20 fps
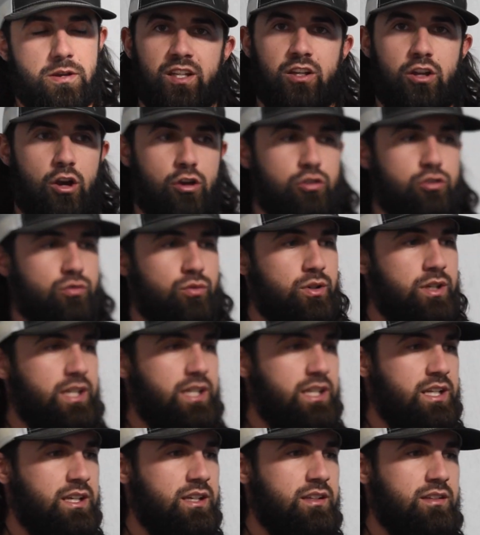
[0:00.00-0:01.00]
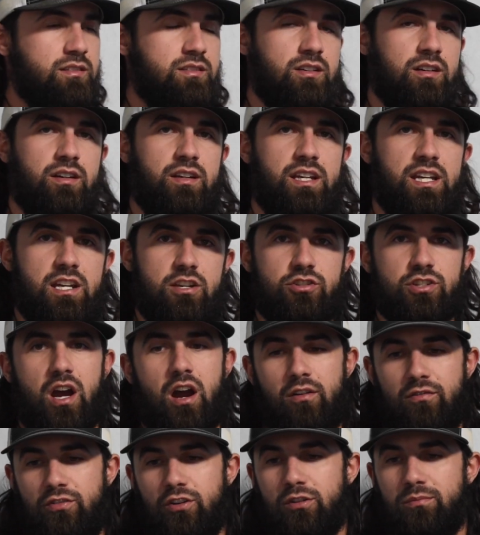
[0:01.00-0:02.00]
Coach will hit it to each
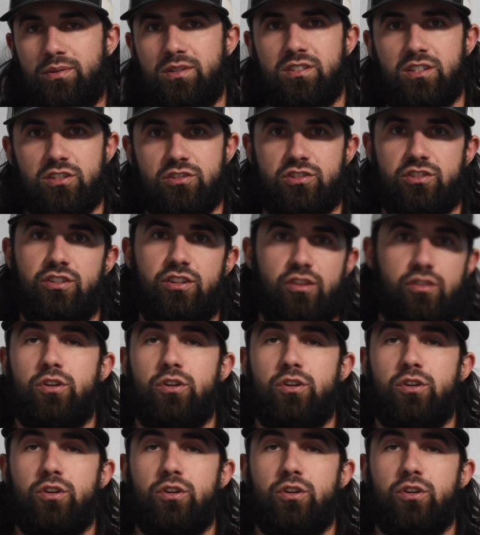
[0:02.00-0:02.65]
outfield position.